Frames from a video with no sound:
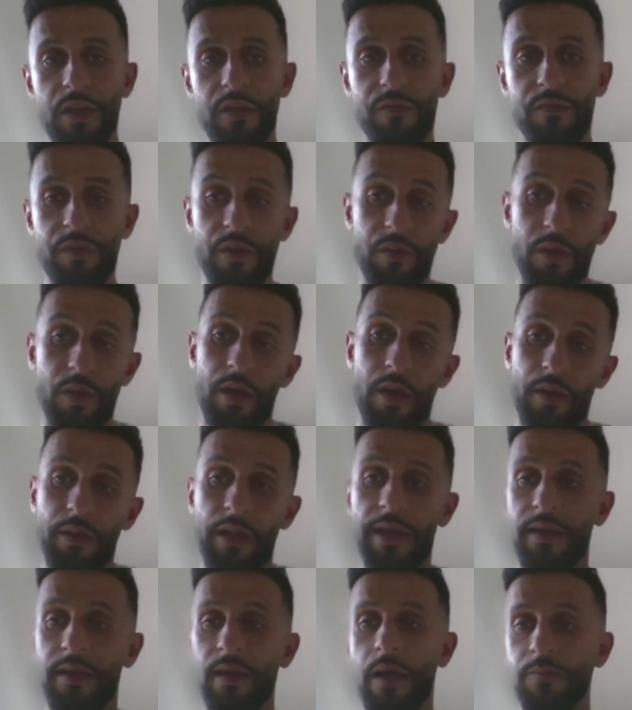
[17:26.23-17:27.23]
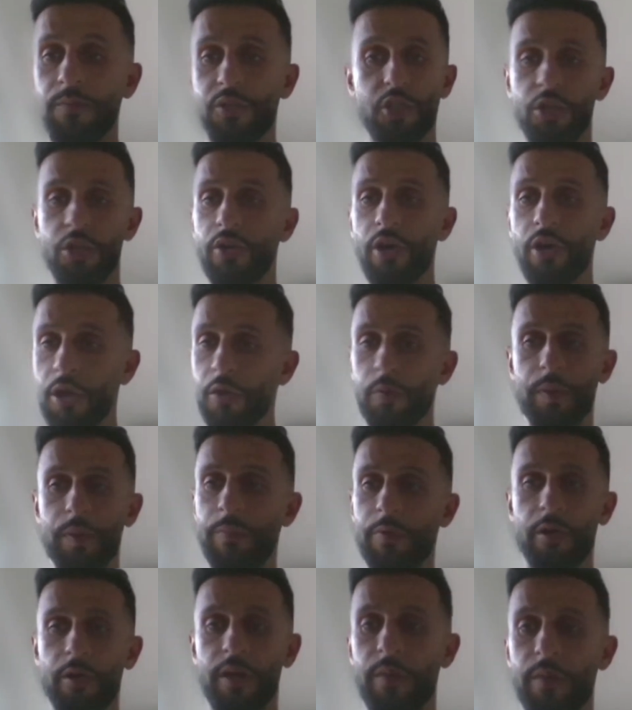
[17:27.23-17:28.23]
If like I'm sure other
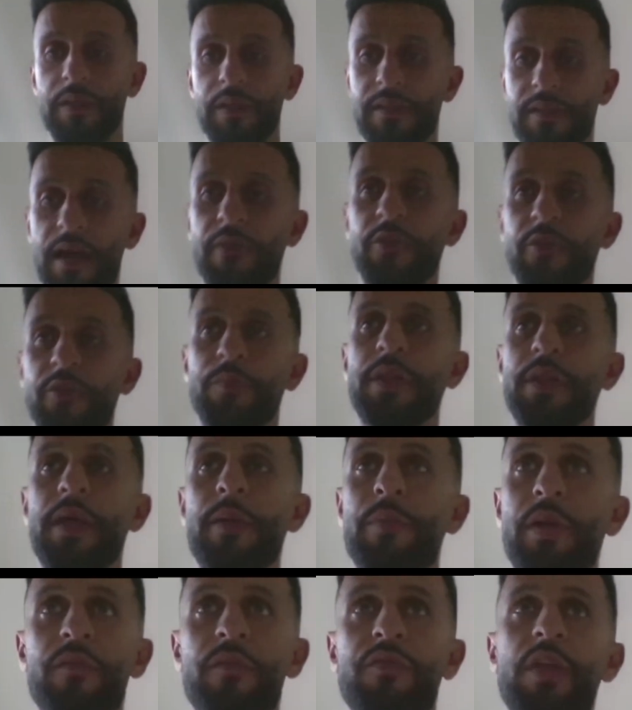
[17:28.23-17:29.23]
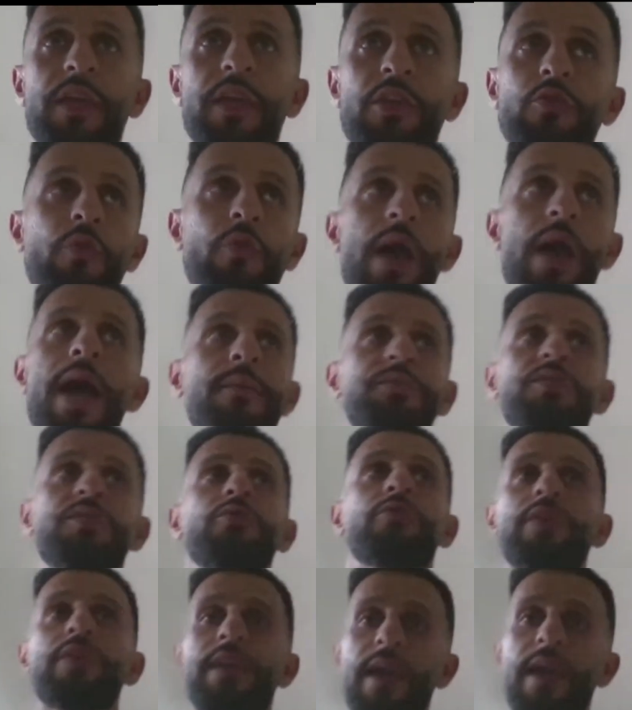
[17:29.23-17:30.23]
people are going to be down to play, but if like you
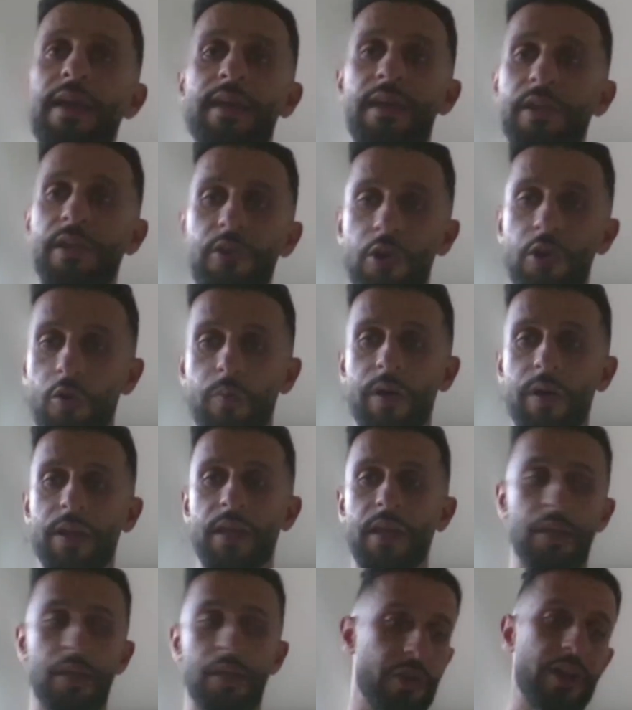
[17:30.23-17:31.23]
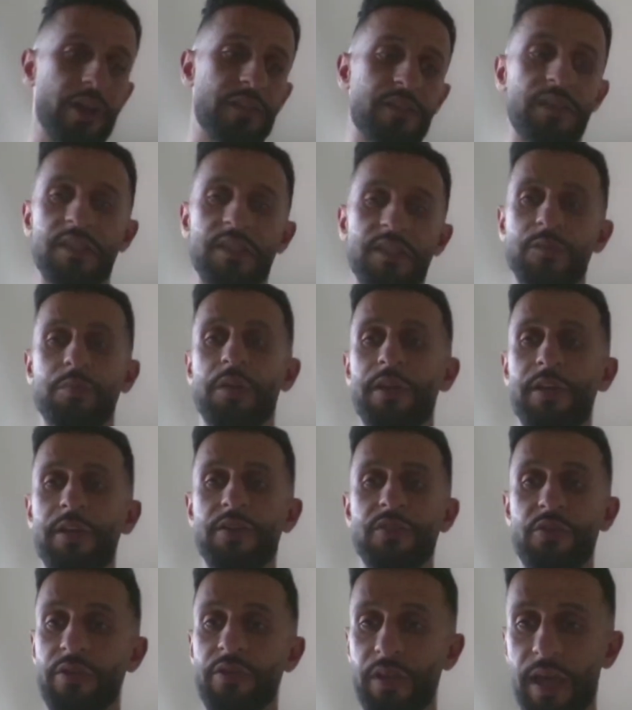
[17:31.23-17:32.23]
absolutely can't get nobody and you're at 6
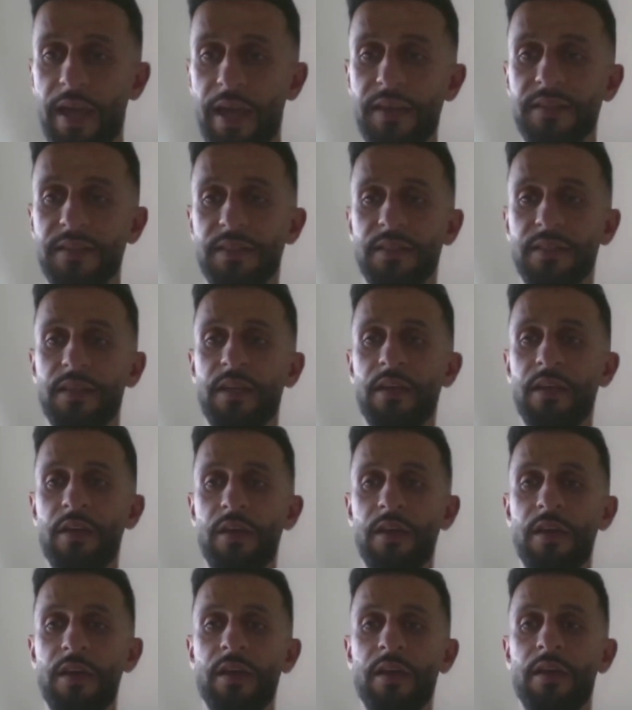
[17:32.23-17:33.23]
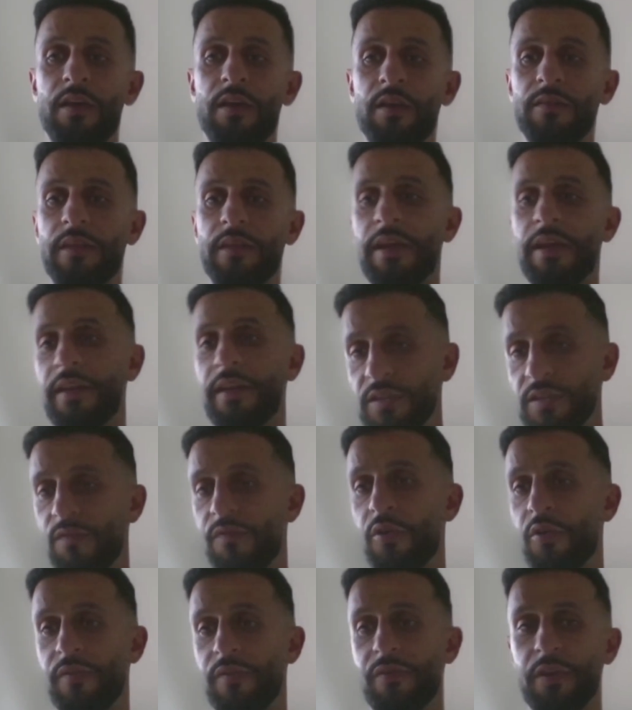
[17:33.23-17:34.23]
players or less, then it's a
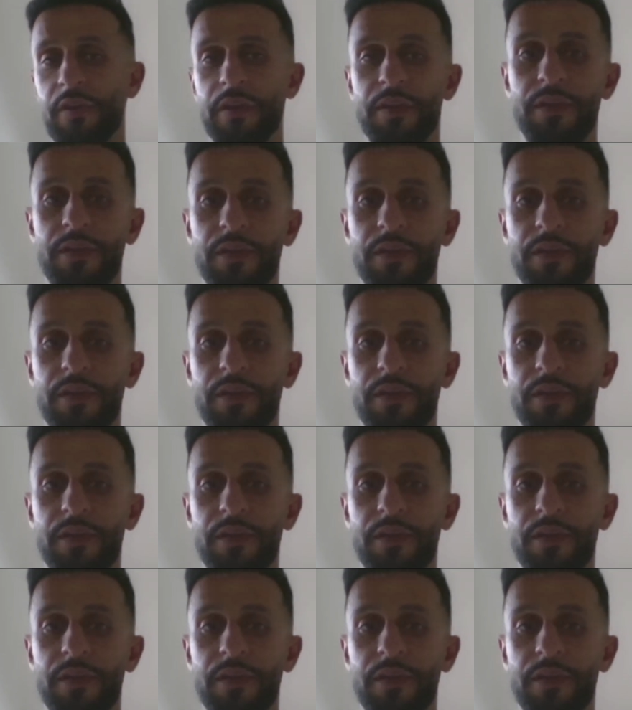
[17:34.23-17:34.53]
forfeit.